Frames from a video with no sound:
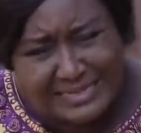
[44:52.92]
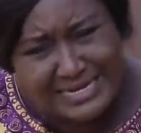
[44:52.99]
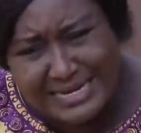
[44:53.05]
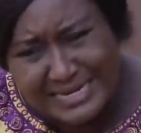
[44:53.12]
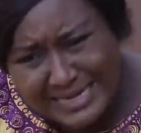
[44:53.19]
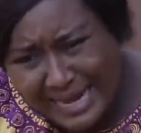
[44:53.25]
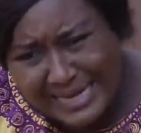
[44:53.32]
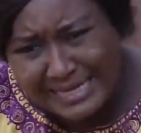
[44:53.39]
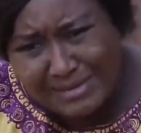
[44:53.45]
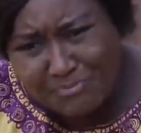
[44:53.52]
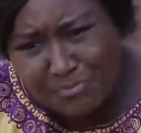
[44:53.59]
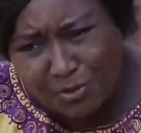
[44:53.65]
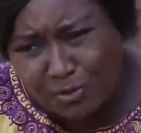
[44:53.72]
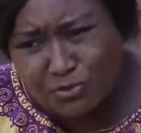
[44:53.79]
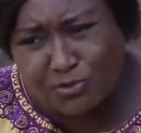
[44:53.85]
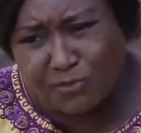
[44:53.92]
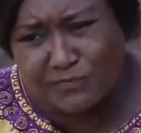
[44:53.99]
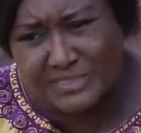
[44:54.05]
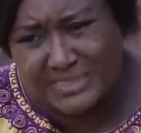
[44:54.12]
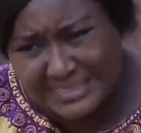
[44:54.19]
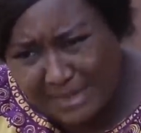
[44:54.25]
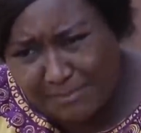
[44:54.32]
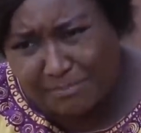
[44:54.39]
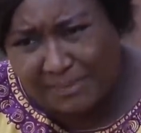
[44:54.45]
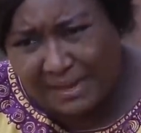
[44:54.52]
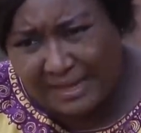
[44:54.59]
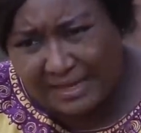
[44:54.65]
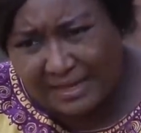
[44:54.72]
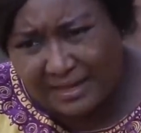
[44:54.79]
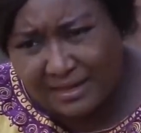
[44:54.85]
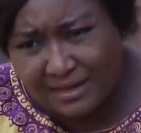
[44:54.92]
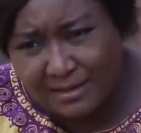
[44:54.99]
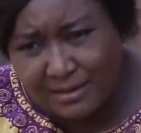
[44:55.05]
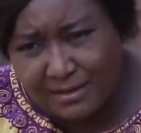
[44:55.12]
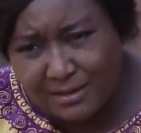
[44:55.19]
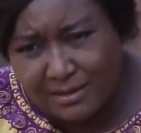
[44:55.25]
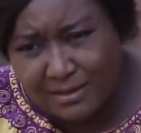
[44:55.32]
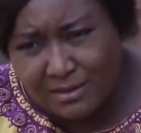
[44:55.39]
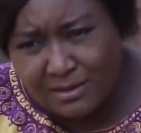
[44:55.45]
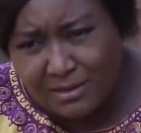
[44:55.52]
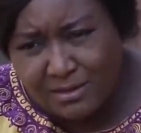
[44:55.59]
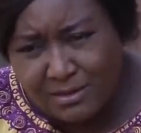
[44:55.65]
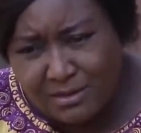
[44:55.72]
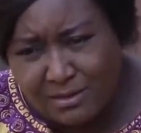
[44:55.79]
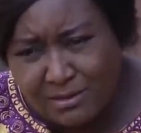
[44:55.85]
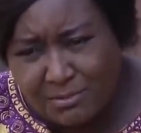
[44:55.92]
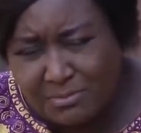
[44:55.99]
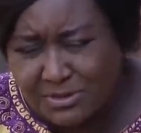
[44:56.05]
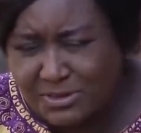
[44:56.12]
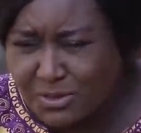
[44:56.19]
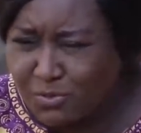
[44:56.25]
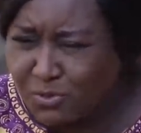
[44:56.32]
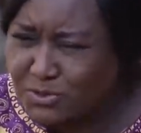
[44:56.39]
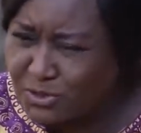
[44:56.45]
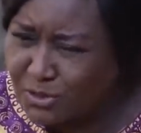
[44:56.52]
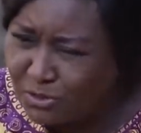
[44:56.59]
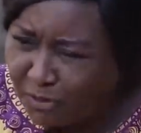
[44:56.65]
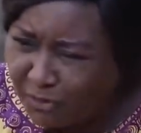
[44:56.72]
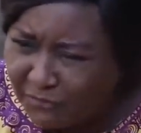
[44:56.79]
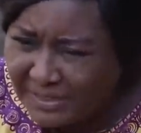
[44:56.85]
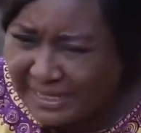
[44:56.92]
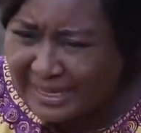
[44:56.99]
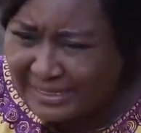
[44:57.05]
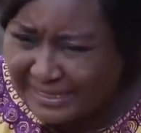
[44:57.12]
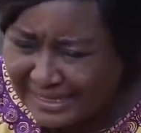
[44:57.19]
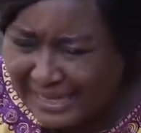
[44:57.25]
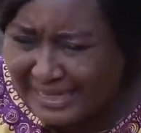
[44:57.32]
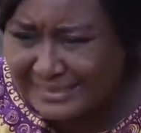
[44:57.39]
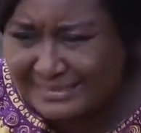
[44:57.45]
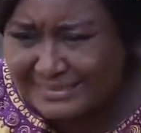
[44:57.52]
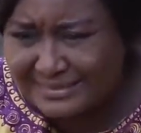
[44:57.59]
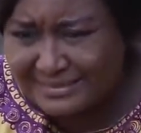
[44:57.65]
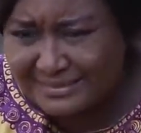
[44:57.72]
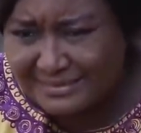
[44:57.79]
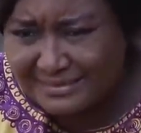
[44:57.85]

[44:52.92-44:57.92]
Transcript: I didn't like him because of his temper. But he was loving and kind.